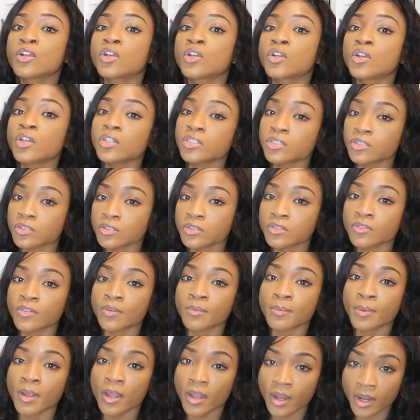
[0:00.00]
crystals
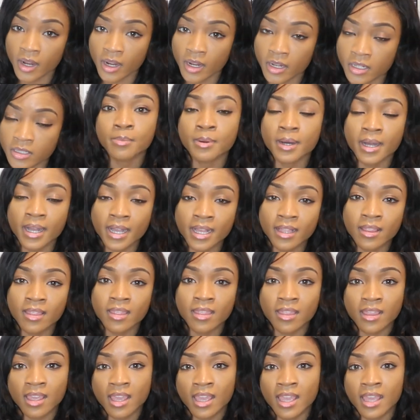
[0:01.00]
from her,
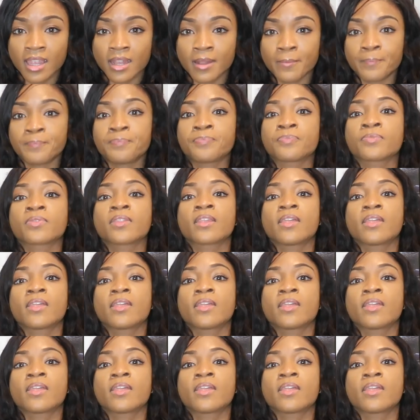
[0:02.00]
but then